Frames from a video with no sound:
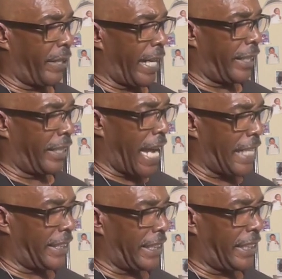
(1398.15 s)
and the
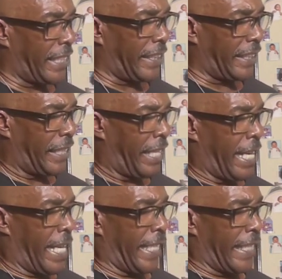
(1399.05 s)
Gnostic Jesus,
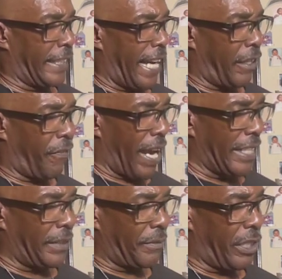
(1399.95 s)
he
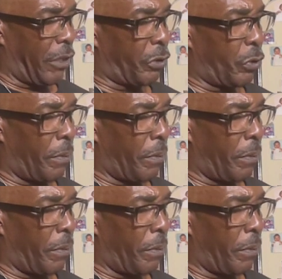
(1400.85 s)
sacrificed himself to